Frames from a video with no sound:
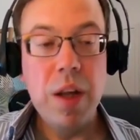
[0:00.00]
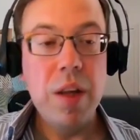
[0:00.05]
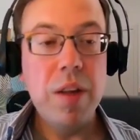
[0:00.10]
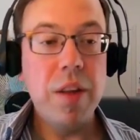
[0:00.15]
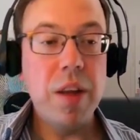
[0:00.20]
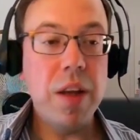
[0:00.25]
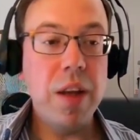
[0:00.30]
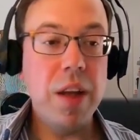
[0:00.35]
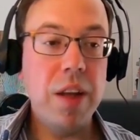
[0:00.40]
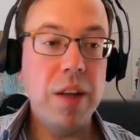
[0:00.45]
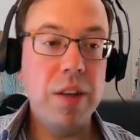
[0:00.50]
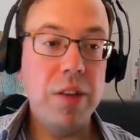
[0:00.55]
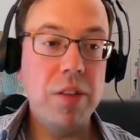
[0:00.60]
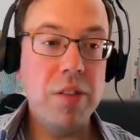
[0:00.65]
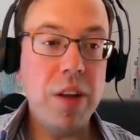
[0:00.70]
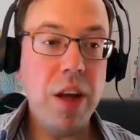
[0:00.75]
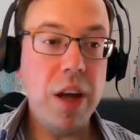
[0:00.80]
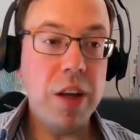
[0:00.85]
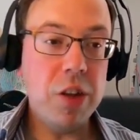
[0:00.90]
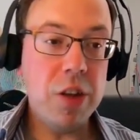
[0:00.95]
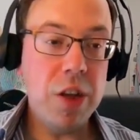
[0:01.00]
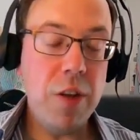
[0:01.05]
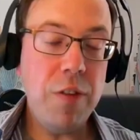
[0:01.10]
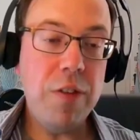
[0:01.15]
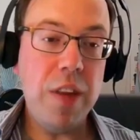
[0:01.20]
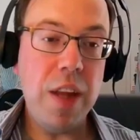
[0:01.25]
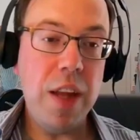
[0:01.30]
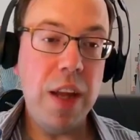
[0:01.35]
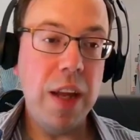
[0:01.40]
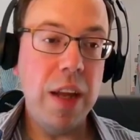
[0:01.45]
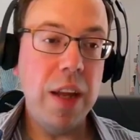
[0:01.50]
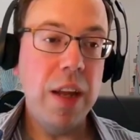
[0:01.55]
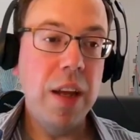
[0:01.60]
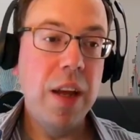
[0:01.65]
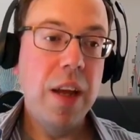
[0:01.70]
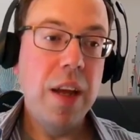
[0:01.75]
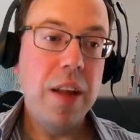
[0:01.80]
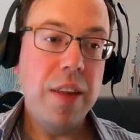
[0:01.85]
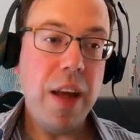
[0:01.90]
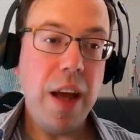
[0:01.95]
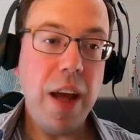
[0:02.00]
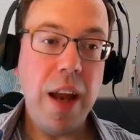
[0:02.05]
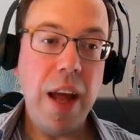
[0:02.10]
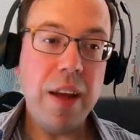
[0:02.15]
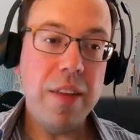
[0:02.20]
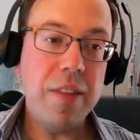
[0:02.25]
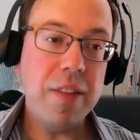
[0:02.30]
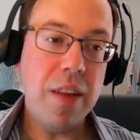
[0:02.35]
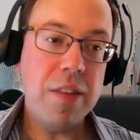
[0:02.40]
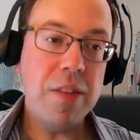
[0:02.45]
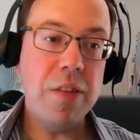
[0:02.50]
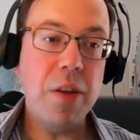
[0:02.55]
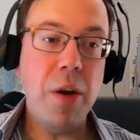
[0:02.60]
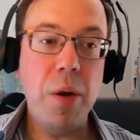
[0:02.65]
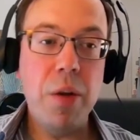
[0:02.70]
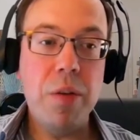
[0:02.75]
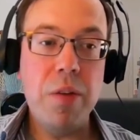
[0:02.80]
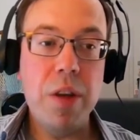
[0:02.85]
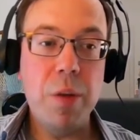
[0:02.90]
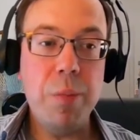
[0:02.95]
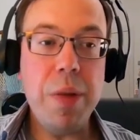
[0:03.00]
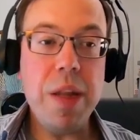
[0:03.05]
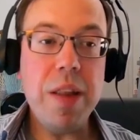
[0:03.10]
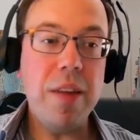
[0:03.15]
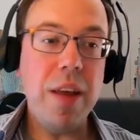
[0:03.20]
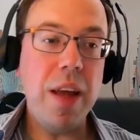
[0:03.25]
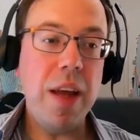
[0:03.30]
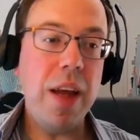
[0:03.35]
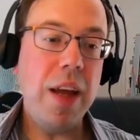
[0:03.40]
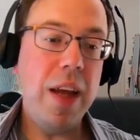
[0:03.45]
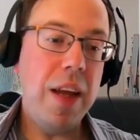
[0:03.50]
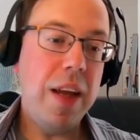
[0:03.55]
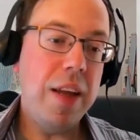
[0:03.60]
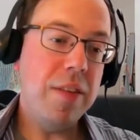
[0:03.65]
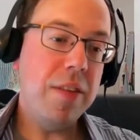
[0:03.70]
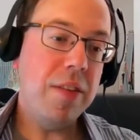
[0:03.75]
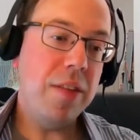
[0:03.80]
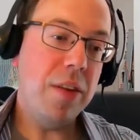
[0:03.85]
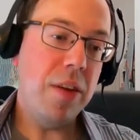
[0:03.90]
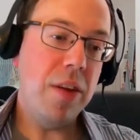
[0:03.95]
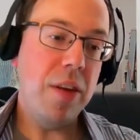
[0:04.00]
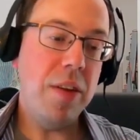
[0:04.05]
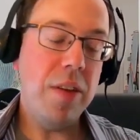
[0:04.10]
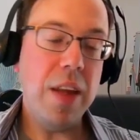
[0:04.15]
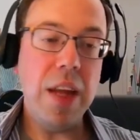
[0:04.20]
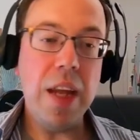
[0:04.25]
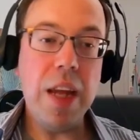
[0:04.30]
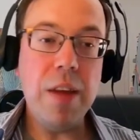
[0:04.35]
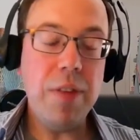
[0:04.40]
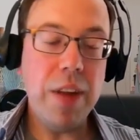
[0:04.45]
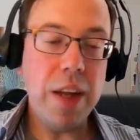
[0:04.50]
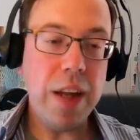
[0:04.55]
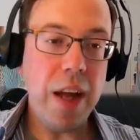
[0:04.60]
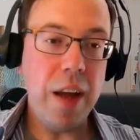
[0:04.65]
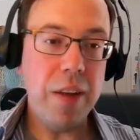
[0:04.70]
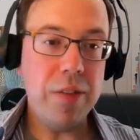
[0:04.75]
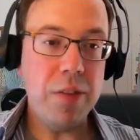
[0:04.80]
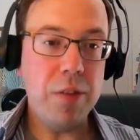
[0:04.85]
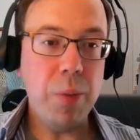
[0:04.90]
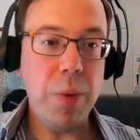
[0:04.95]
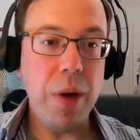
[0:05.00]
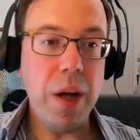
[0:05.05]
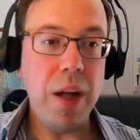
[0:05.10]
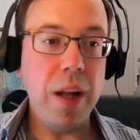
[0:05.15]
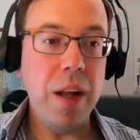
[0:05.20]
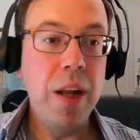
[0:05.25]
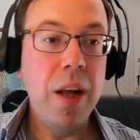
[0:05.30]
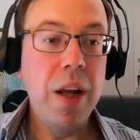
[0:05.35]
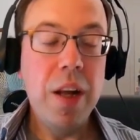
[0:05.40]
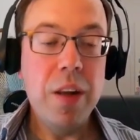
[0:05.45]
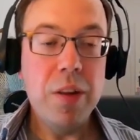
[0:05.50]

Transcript: that can start shifting that excess solar in the midday into the evening hours as well.